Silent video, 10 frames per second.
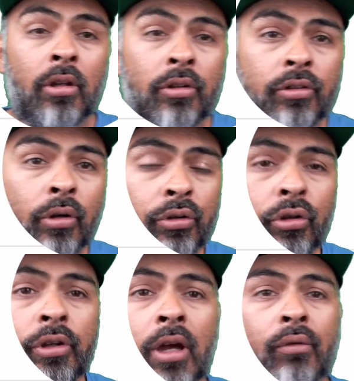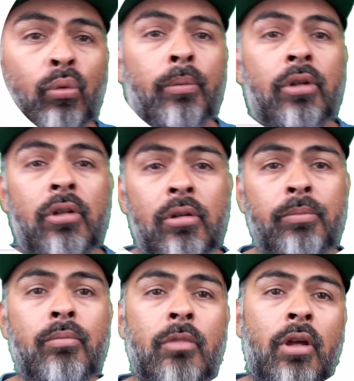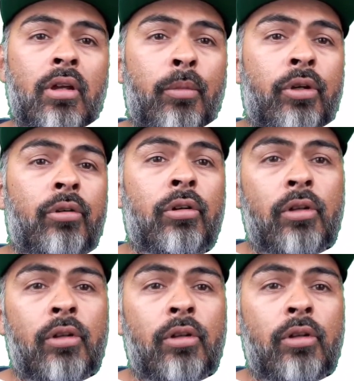so it's good to have a woman come in here.